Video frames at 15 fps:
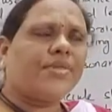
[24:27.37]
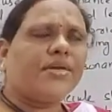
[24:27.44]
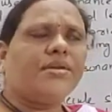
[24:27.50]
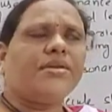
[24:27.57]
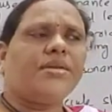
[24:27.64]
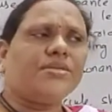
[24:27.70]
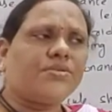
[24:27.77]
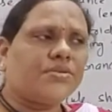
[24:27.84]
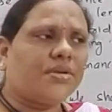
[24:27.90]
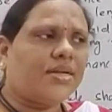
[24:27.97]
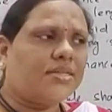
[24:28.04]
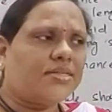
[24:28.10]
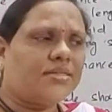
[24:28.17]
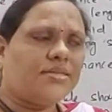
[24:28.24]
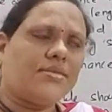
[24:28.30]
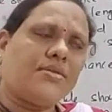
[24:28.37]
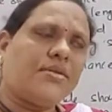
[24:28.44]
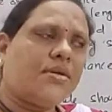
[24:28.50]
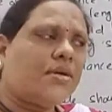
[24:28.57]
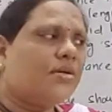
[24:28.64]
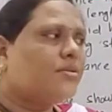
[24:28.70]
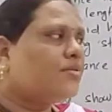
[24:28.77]
Then resonance,
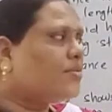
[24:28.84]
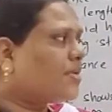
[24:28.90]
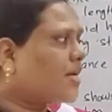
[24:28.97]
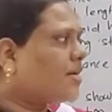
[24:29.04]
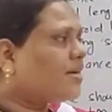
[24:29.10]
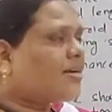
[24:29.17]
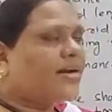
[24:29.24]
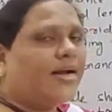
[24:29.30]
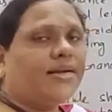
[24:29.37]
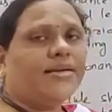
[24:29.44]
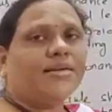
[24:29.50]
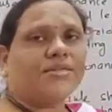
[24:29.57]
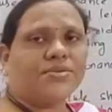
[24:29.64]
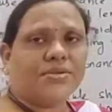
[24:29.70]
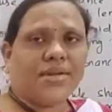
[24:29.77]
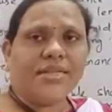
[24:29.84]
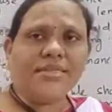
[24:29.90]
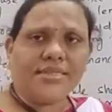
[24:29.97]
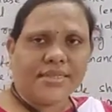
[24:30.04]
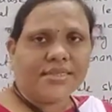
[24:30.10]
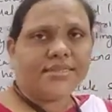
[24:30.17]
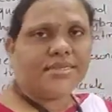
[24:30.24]
you can write
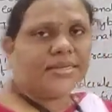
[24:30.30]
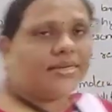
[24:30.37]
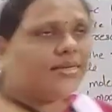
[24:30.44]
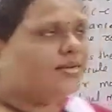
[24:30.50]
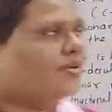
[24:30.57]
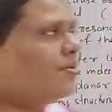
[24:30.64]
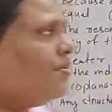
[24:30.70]
resonance easily.